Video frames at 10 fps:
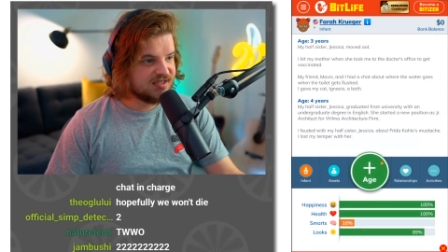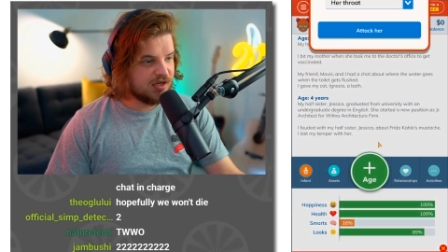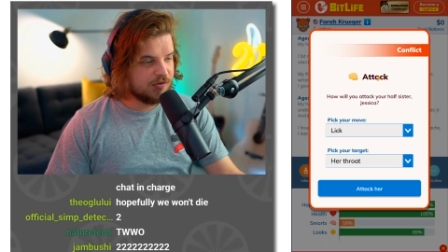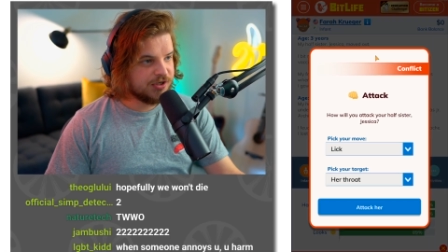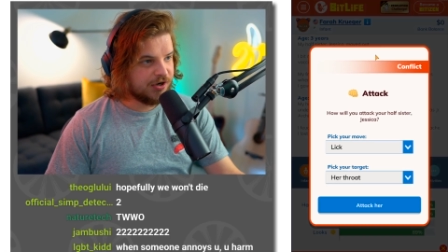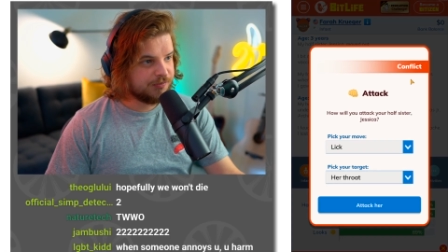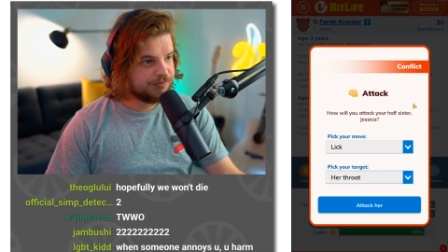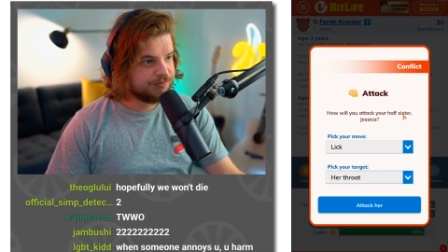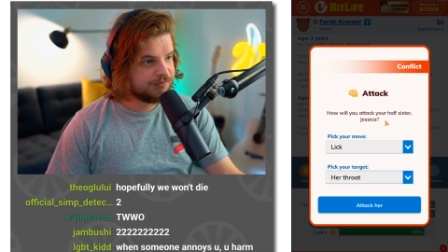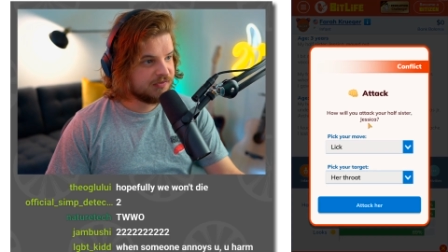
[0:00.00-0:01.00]
Assaulter.
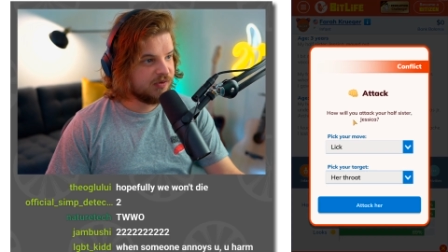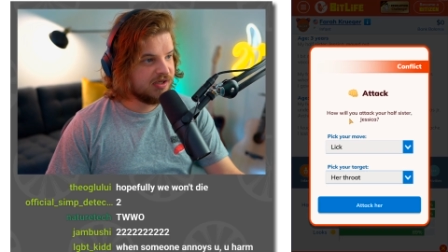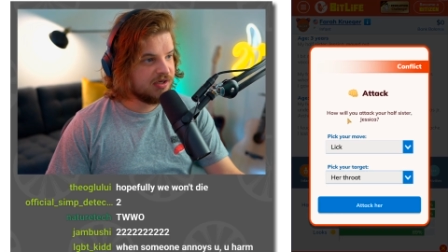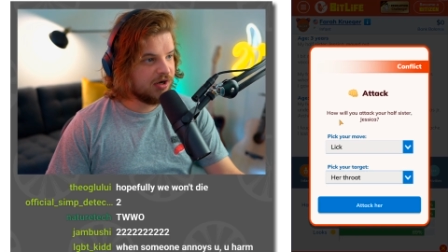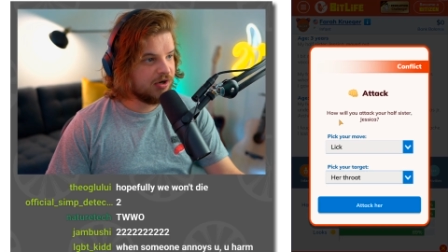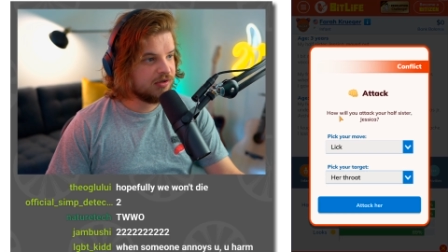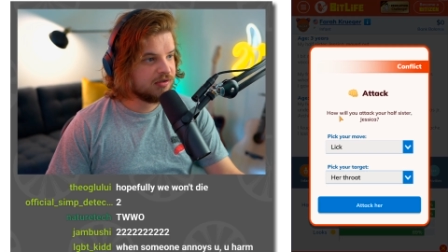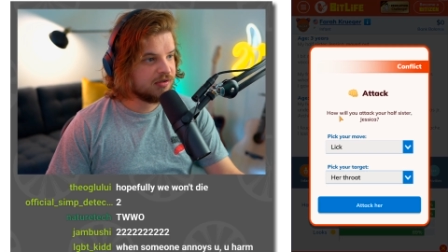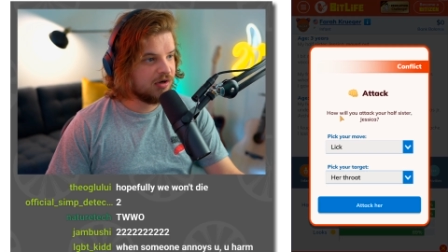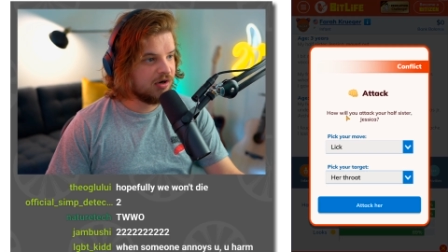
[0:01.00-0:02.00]
Here we go.
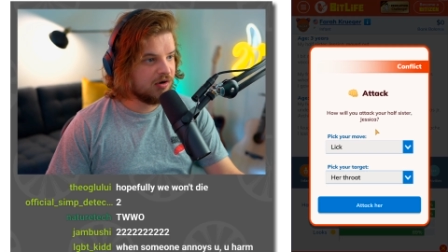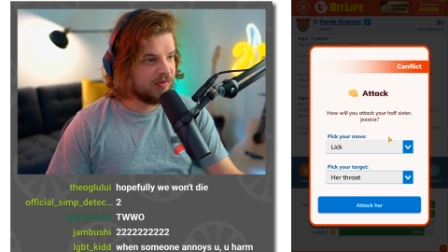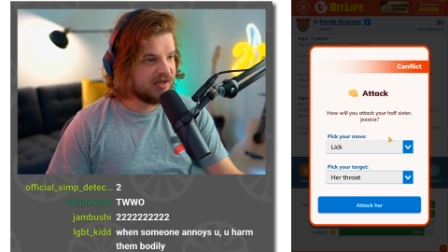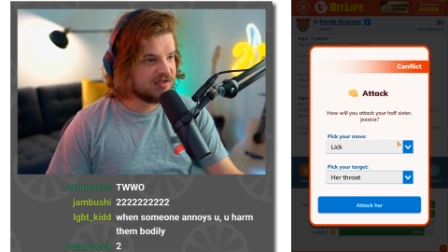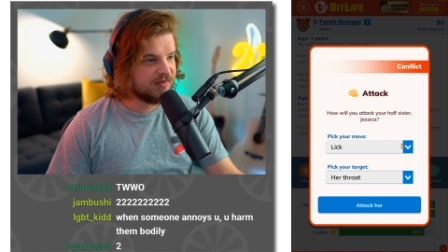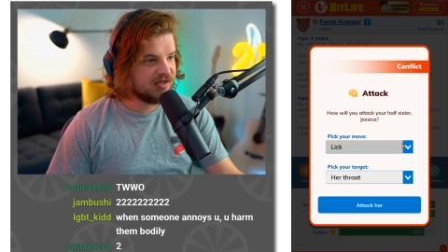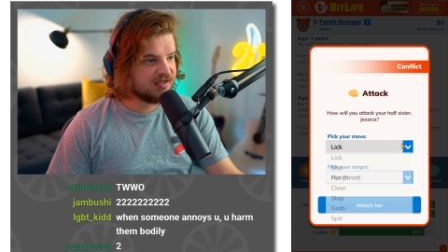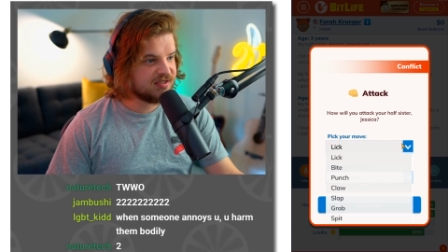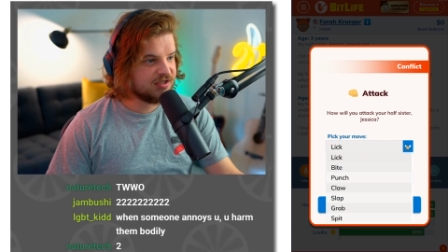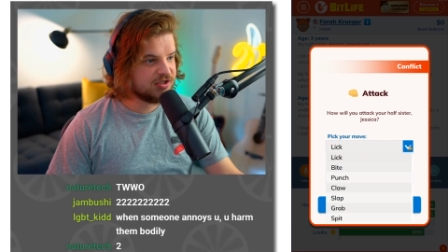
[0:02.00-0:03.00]
Oh, we get to make a
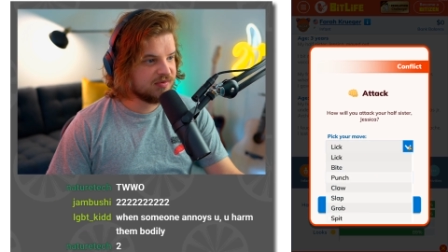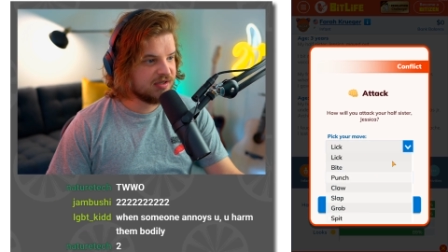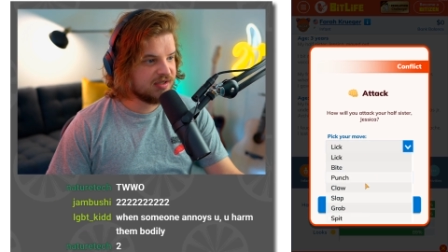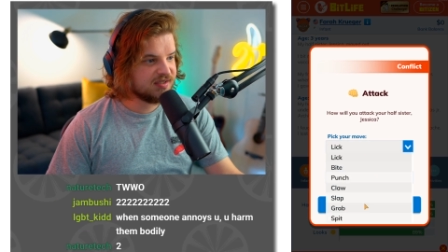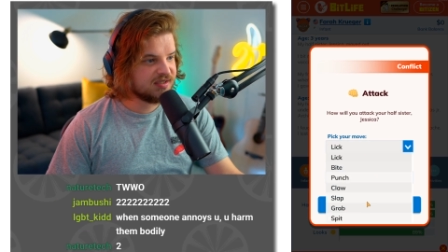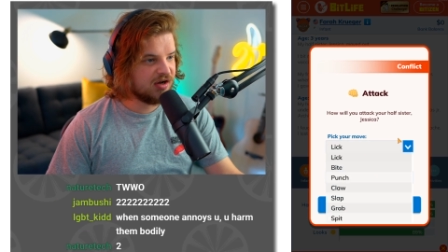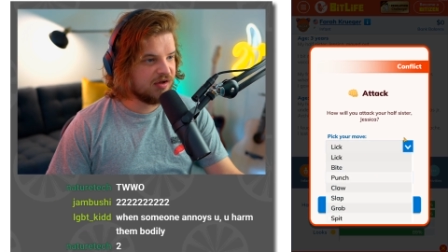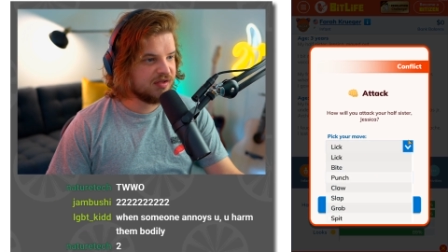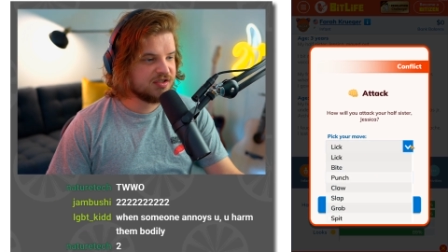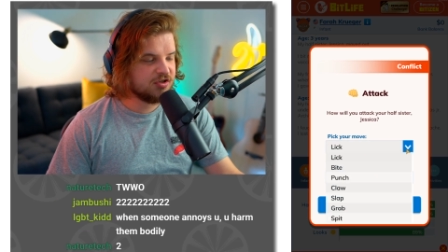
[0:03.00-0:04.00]
decision about this?
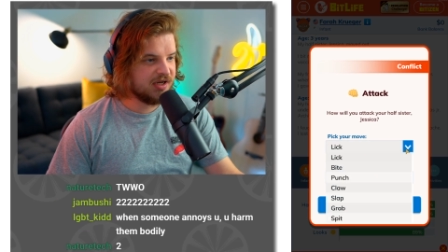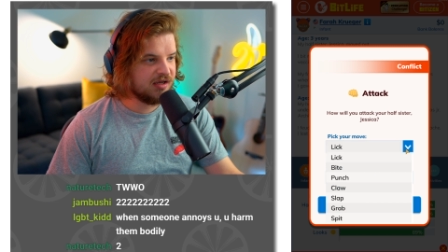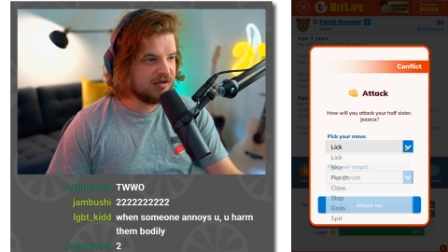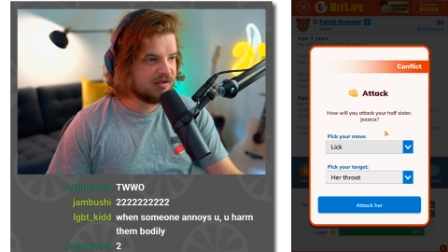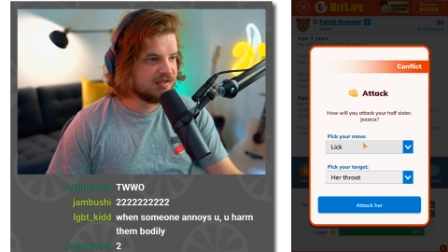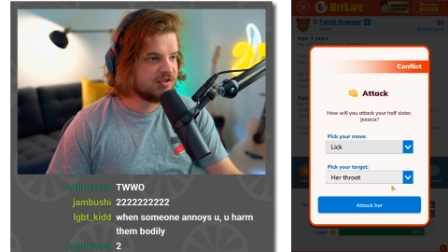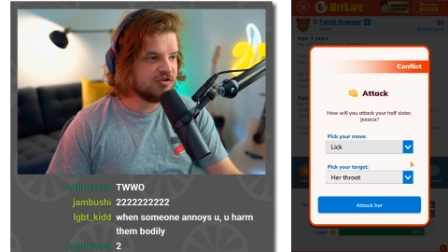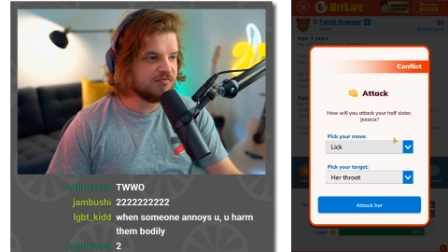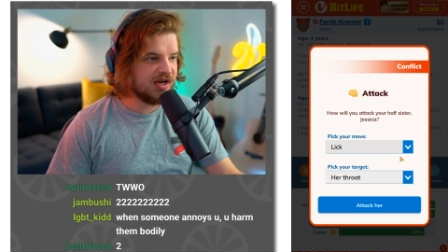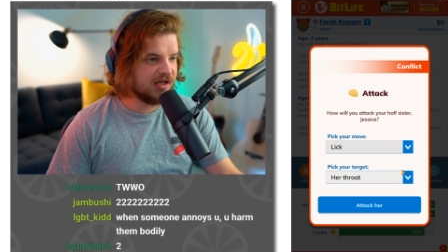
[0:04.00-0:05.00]
Oh, there's too many. There's
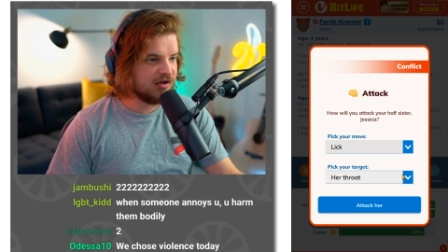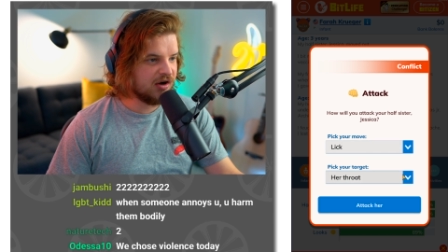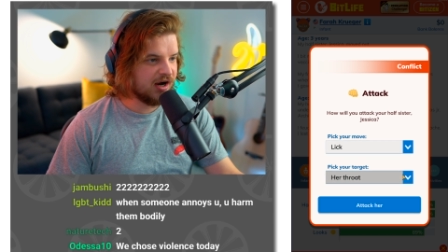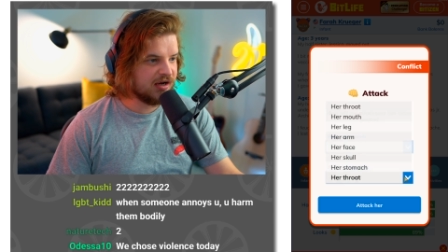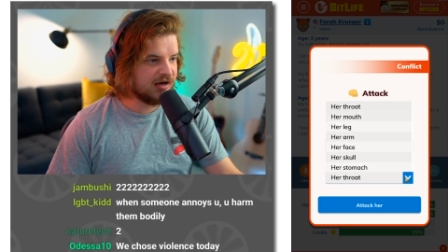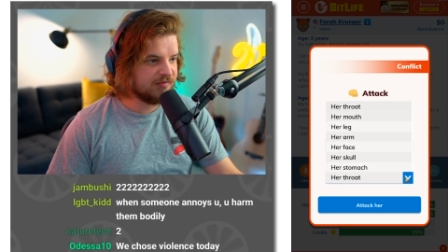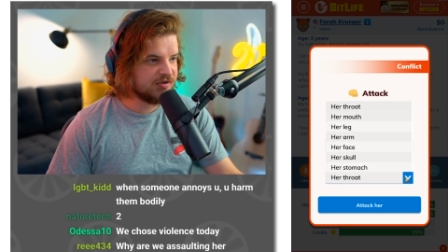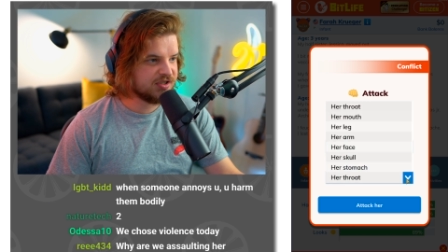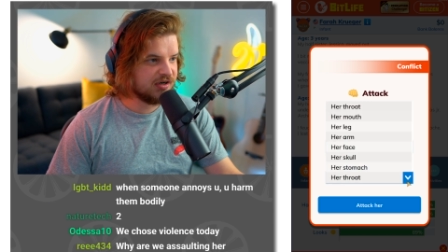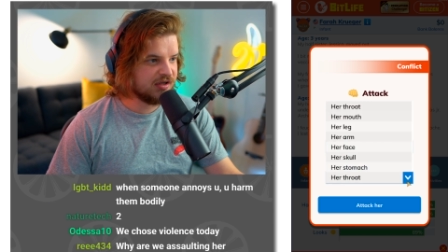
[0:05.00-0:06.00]
too many. All right. I'm
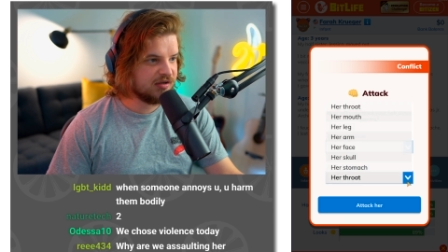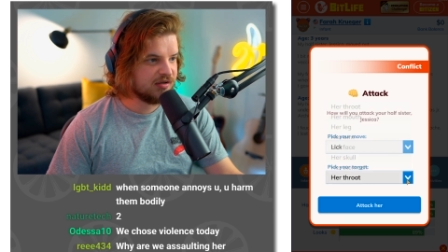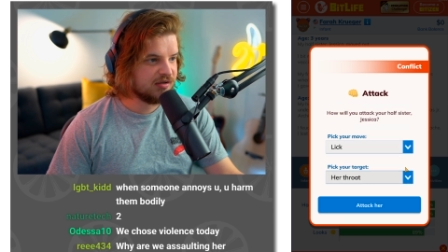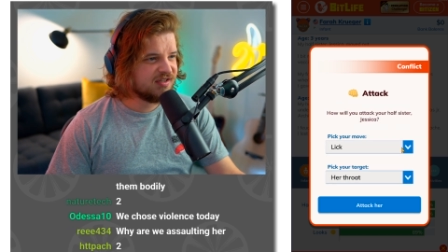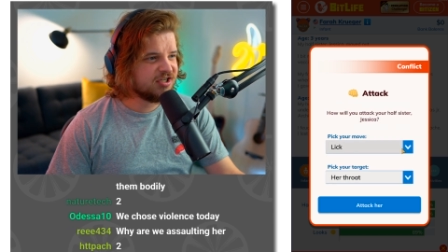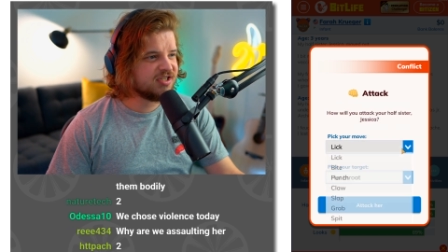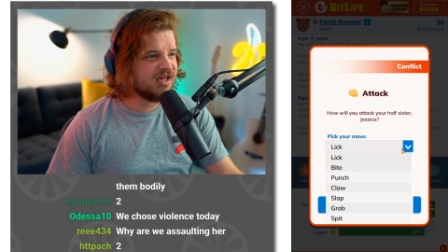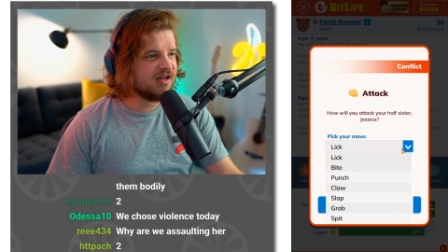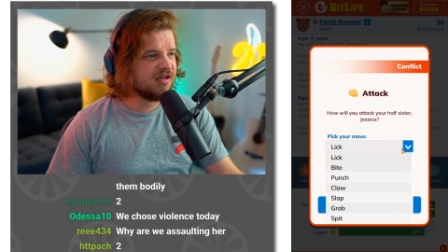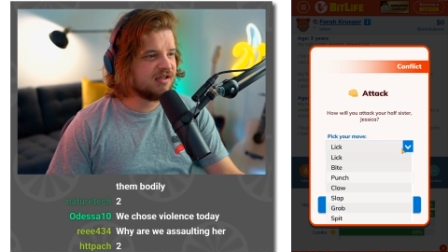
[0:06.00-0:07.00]
just gonna... Let's just
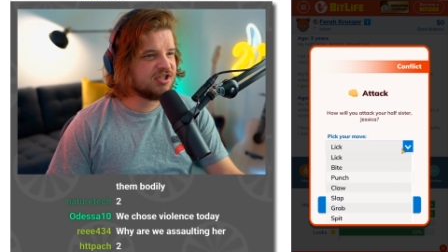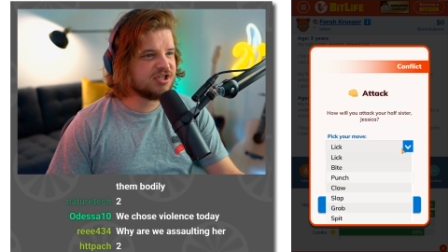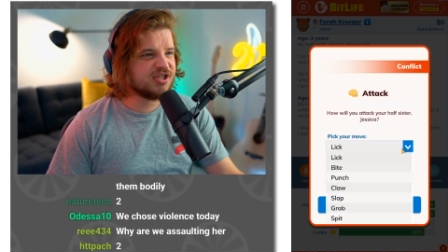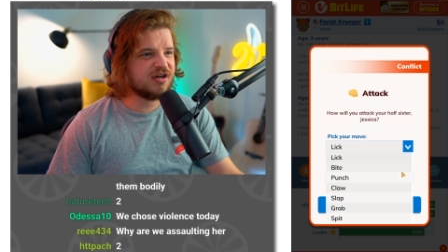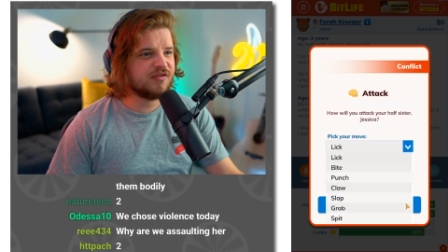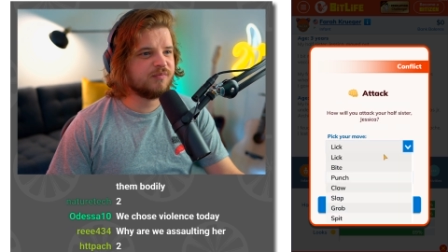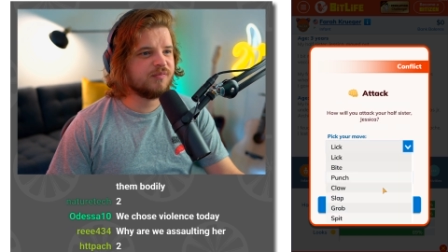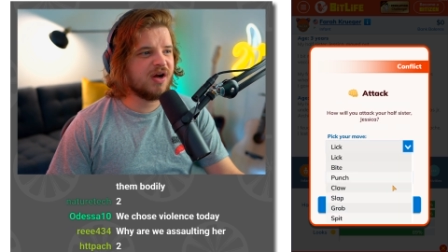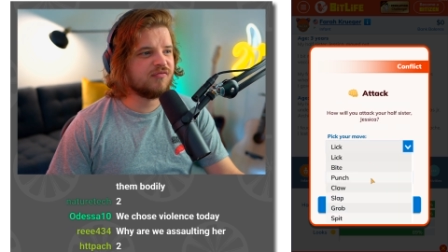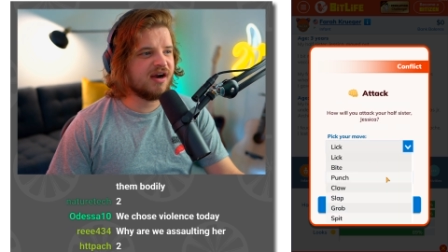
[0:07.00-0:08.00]
get a... Let's just get a,
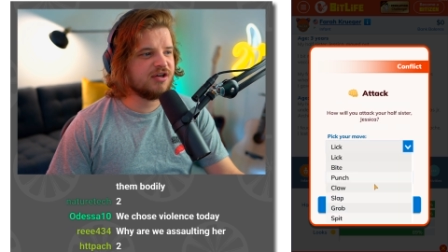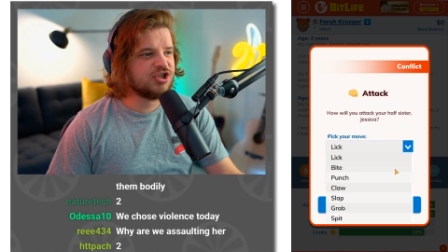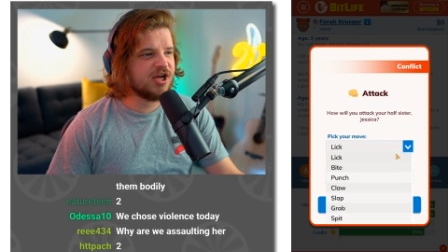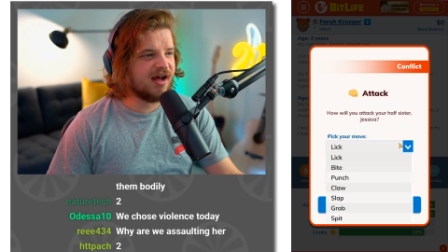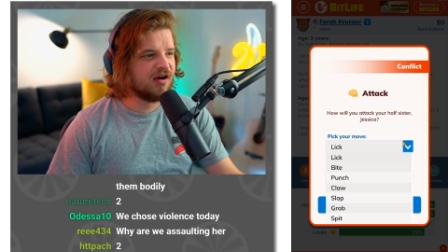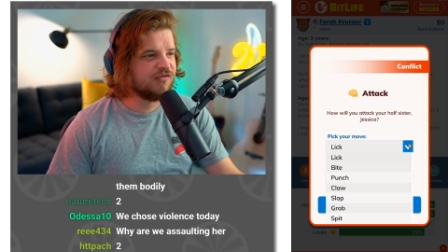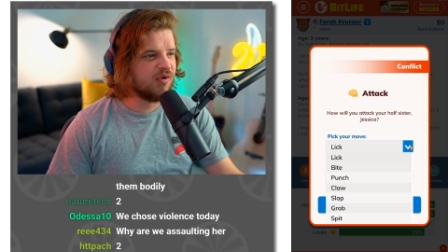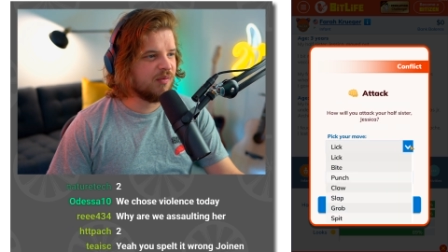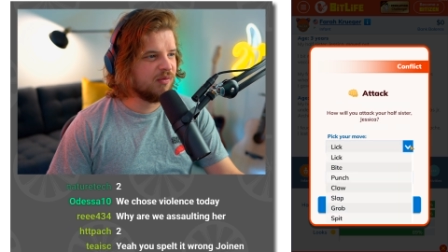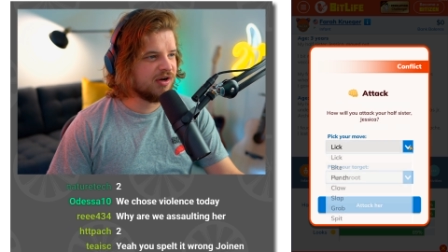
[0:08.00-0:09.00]
a run and chat of
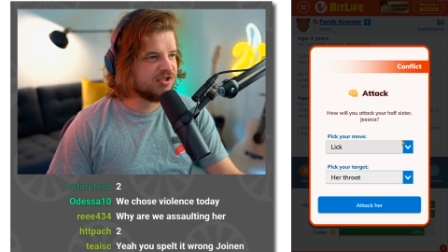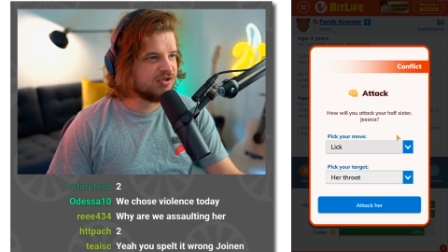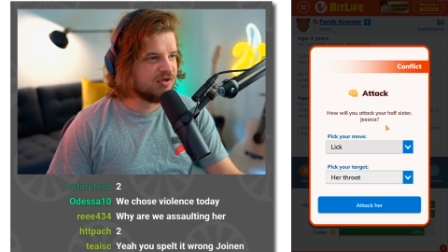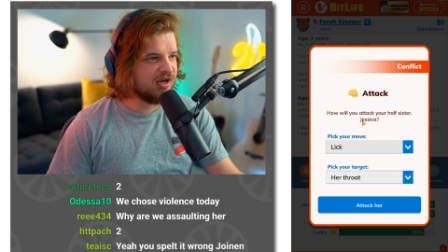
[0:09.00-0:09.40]
what we want to do